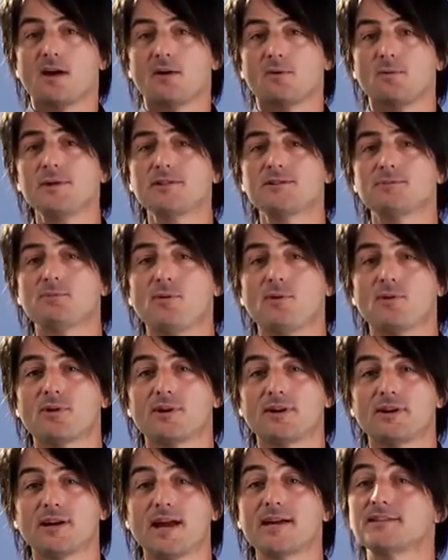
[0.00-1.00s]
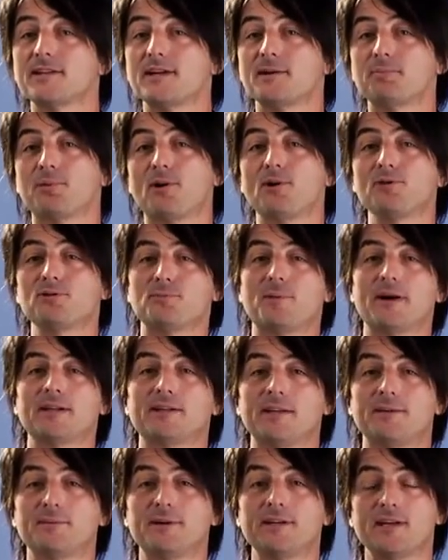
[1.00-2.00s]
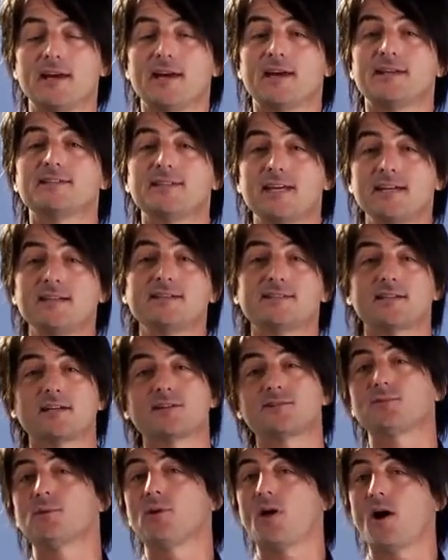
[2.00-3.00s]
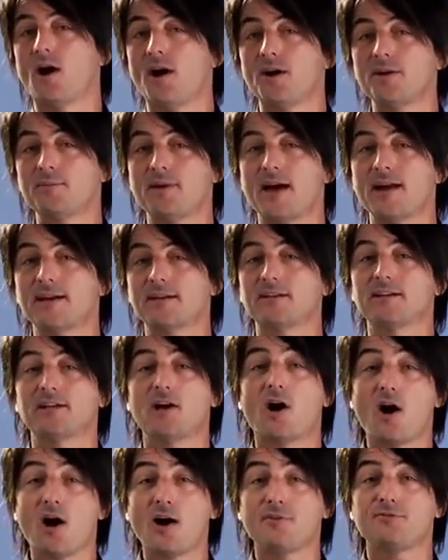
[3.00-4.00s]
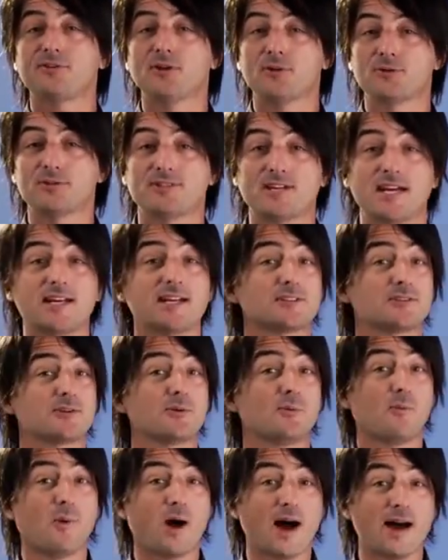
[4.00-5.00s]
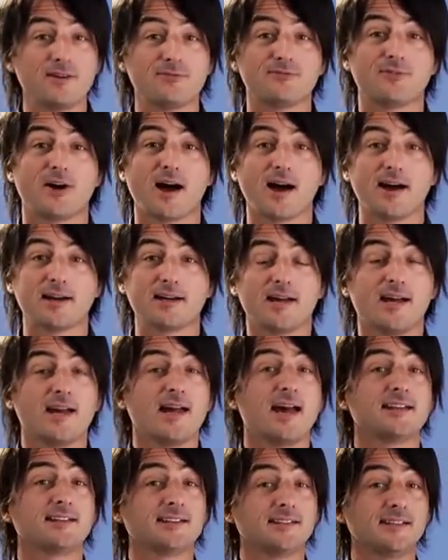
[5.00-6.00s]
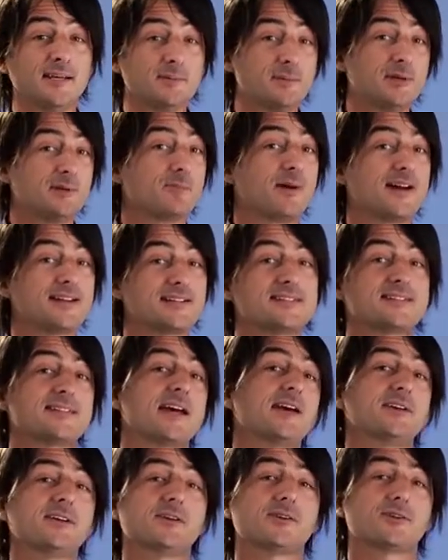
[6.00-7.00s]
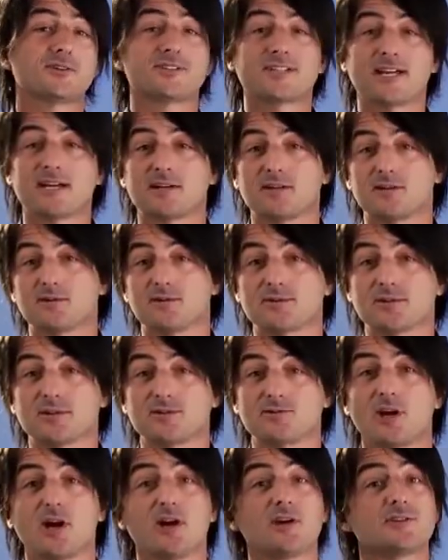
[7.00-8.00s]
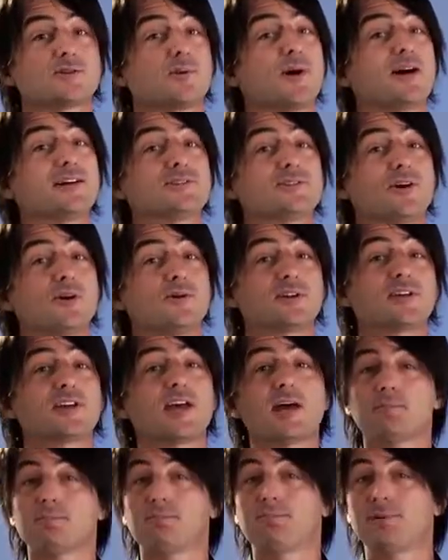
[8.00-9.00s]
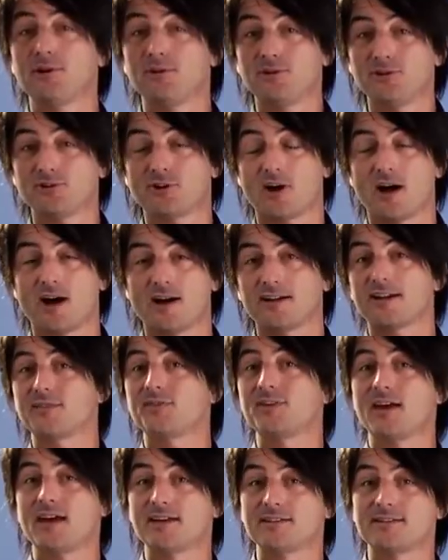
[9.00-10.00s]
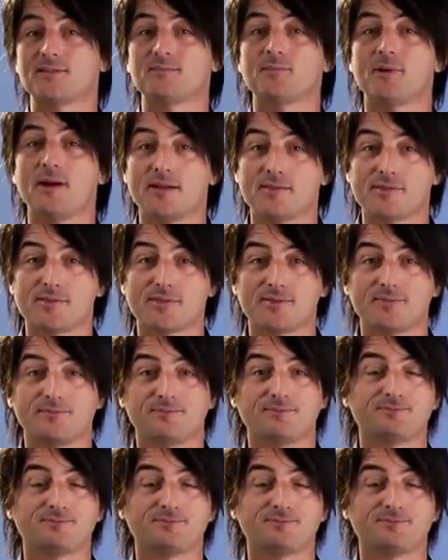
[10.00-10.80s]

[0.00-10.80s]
What's more, as I approach my limit, DataSense will automatically offload data to Wi-Fi and limit my cellular data usage so I don't get bill shock at the end of the month.